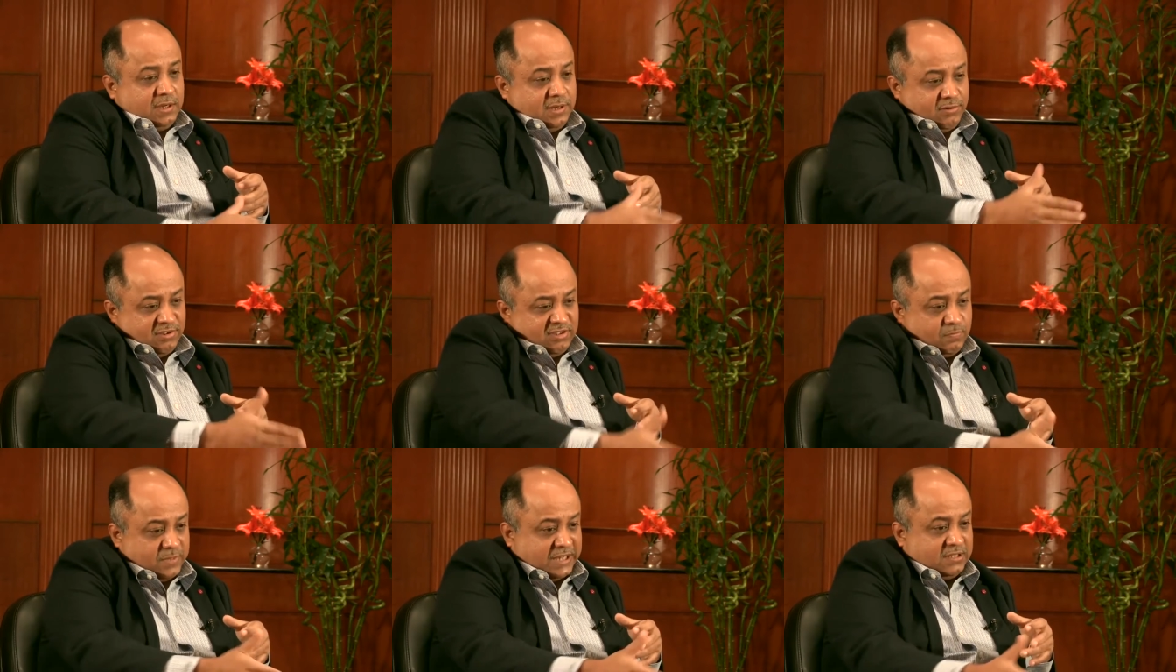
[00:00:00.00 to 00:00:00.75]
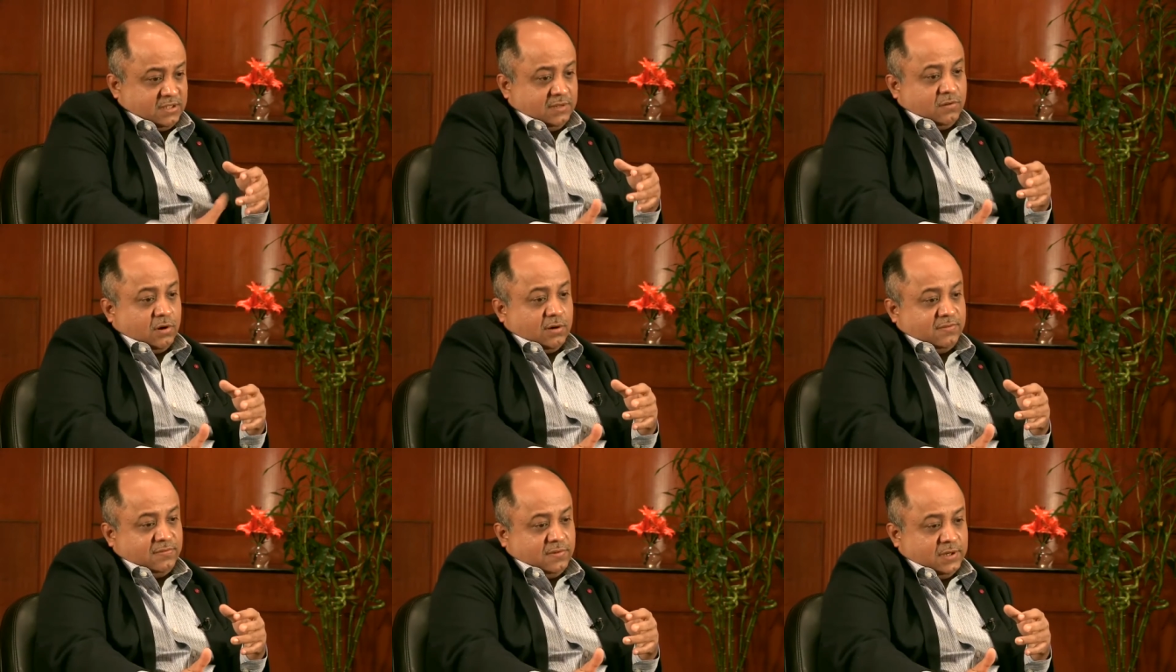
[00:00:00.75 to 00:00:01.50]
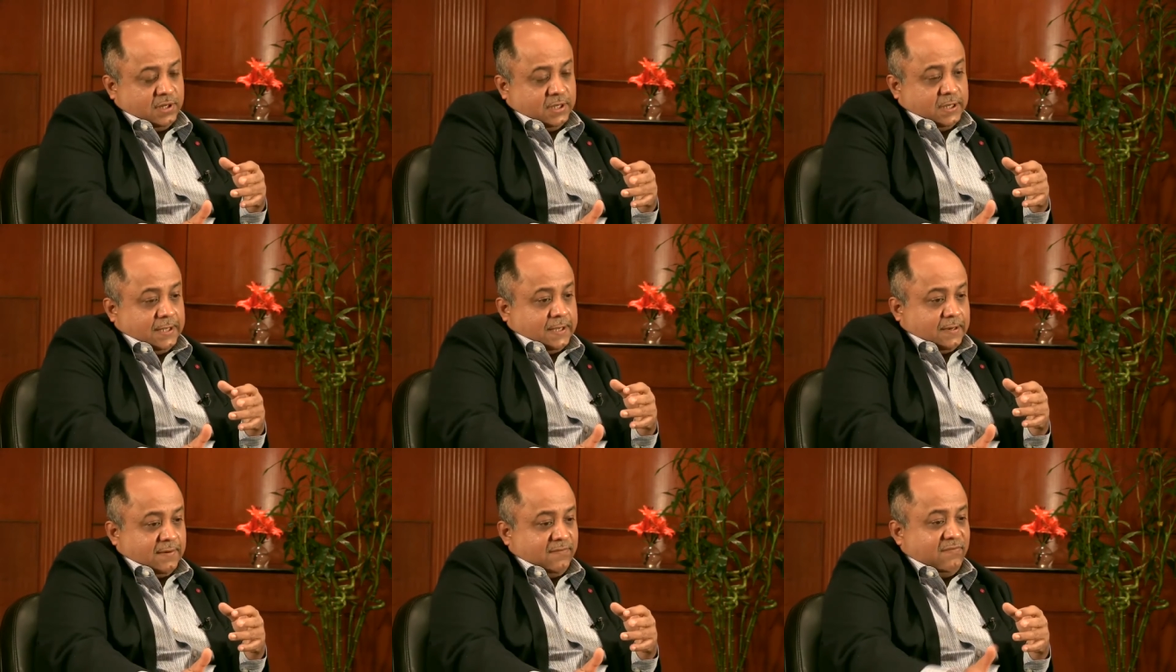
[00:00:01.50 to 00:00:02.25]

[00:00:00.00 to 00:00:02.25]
irrespective of uh,